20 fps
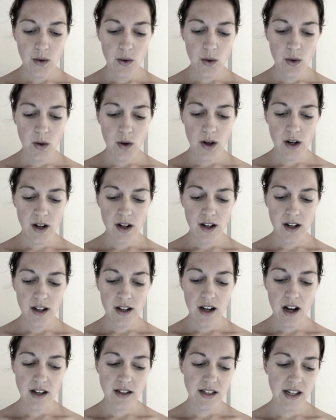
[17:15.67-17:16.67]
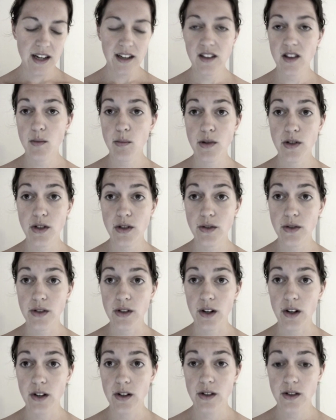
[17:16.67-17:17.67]
or contact the
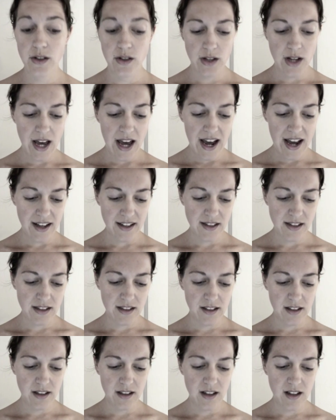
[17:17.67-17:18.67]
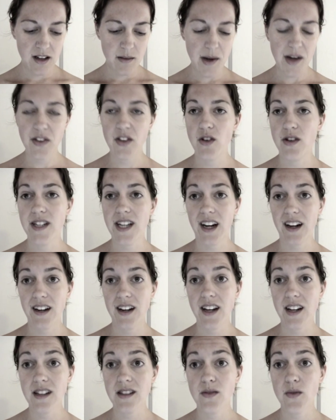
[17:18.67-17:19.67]
producer to ask about their
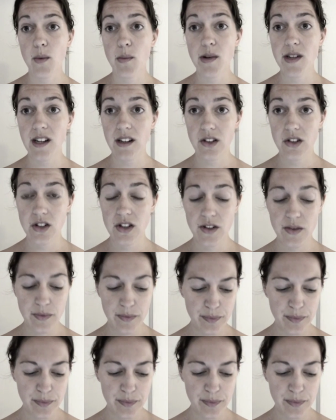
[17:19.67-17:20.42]
techniques for production.